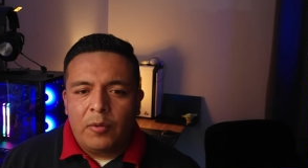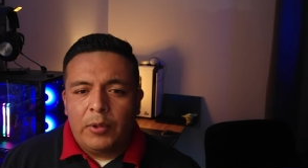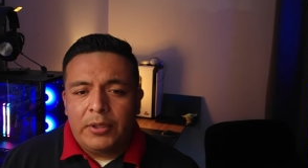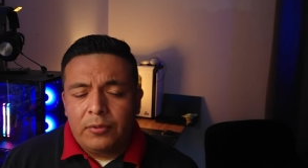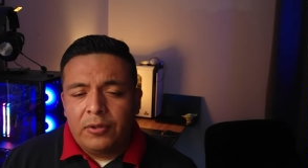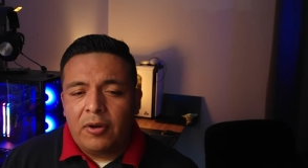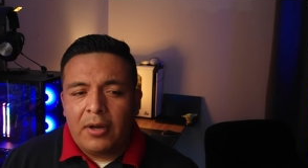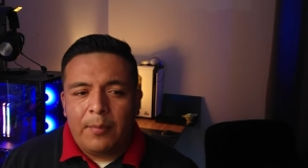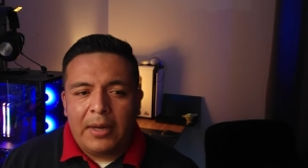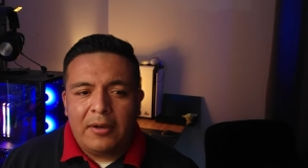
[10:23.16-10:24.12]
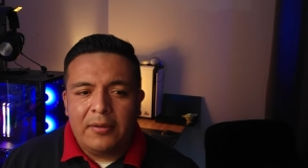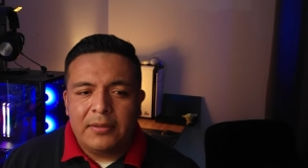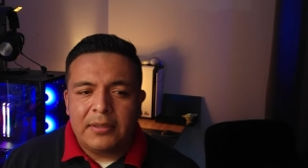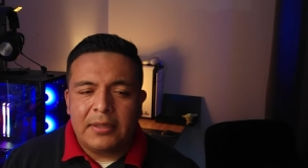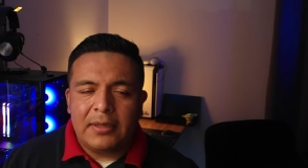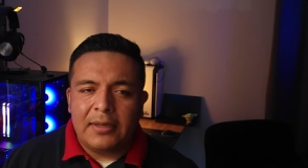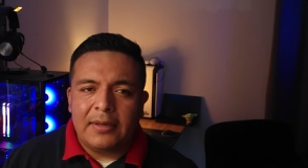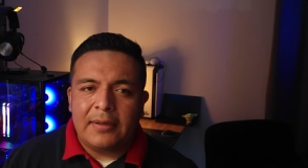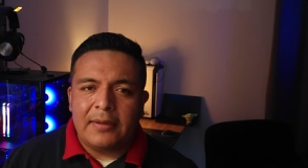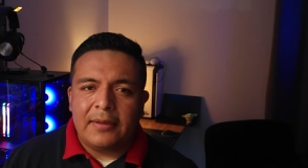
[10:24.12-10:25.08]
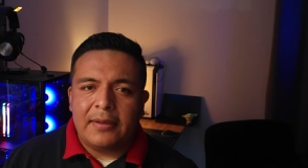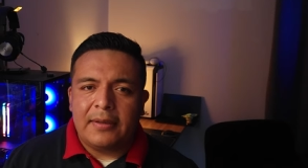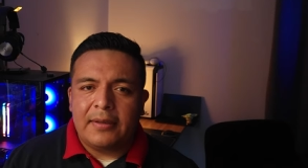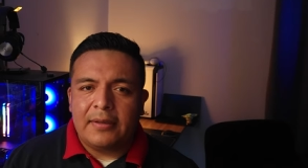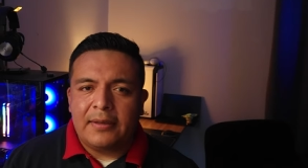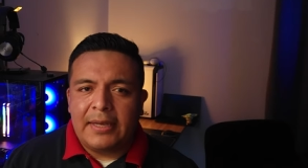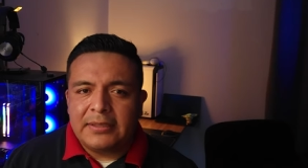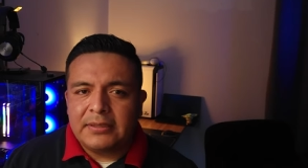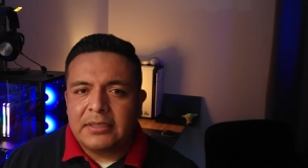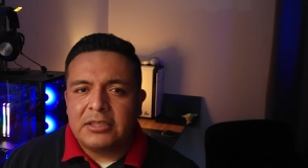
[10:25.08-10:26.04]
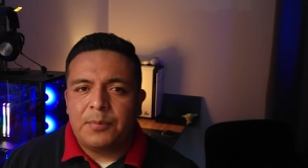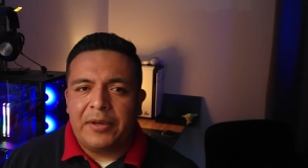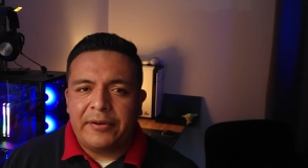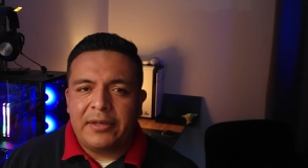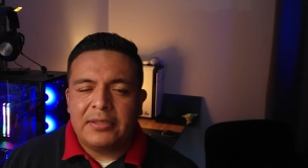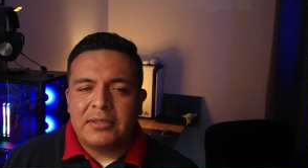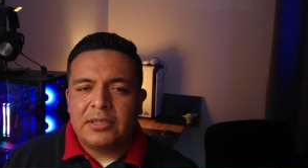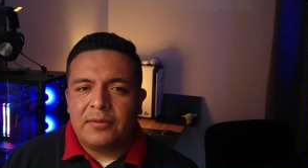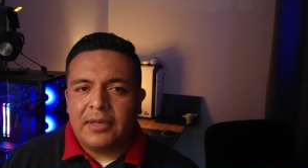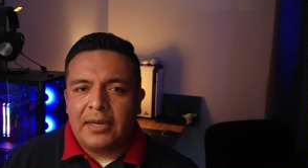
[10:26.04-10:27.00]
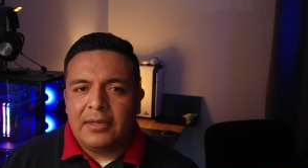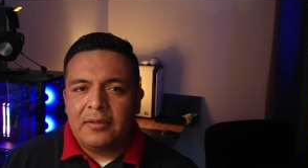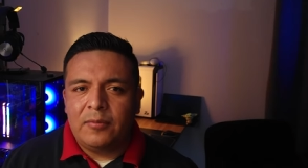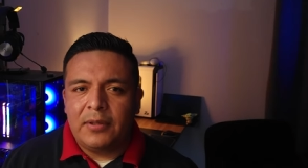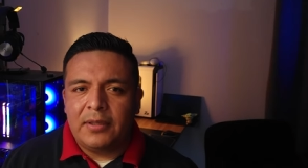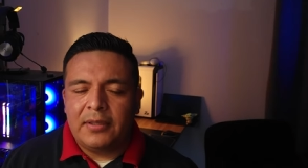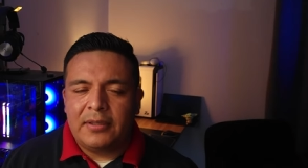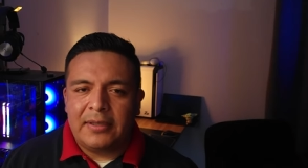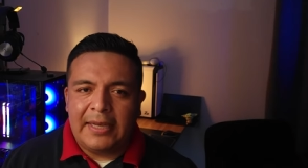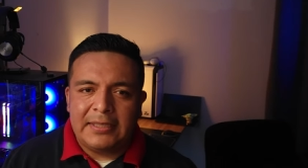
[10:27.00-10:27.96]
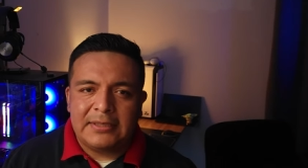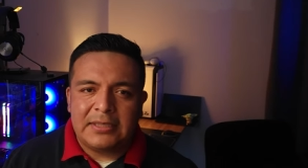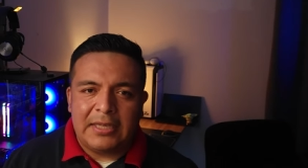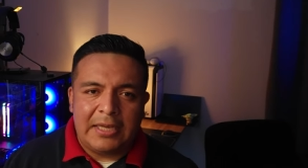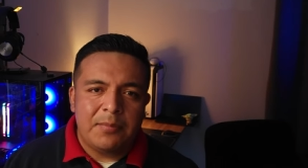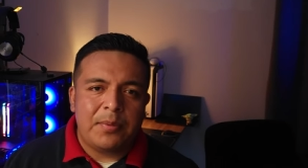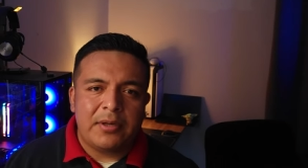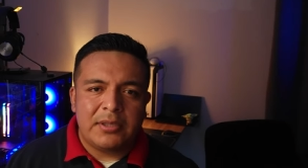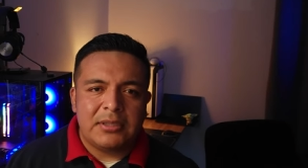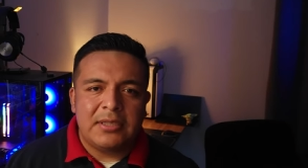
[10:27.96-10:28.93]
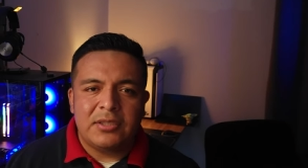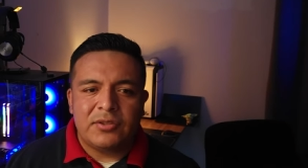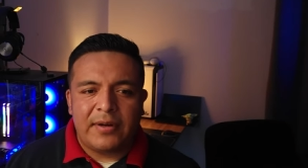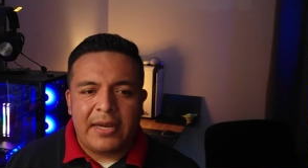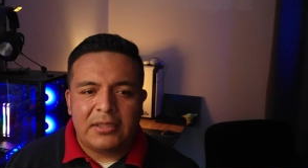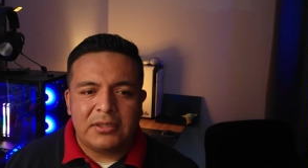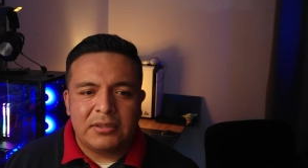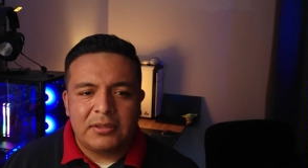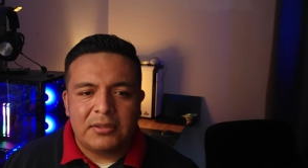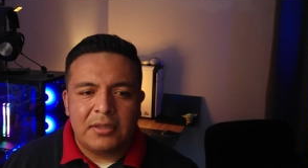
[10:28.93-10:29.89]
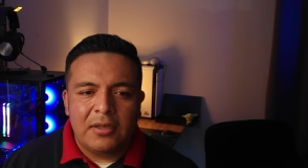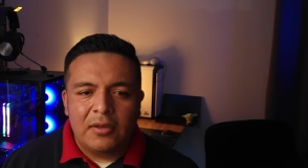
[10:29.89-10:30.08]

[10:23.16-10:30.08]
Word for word: We do know about the less experience they'll get with less in-person interactions